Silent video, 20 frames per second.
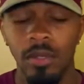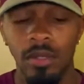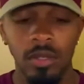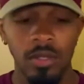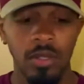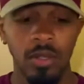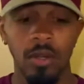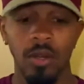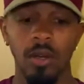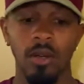
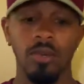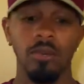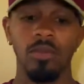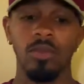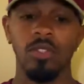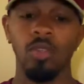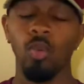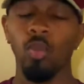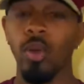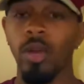
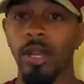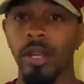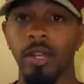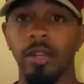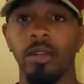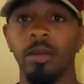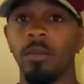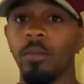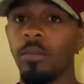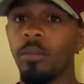to
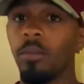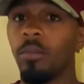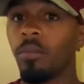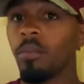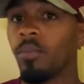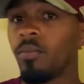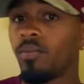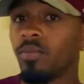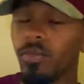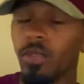where
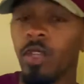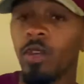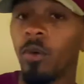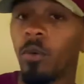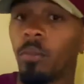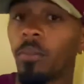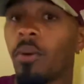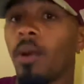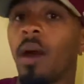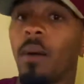they'll
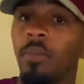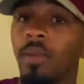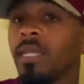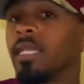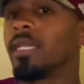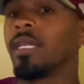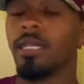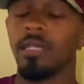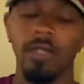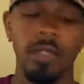
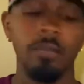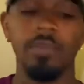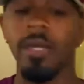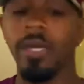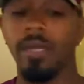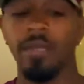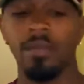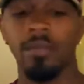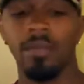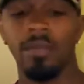probably end up at,
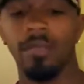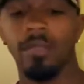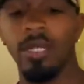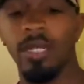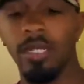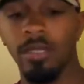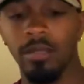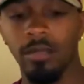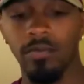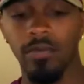
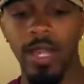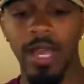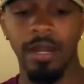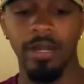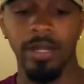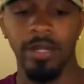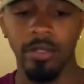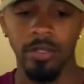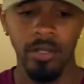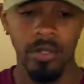things of that
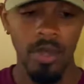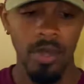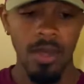nature.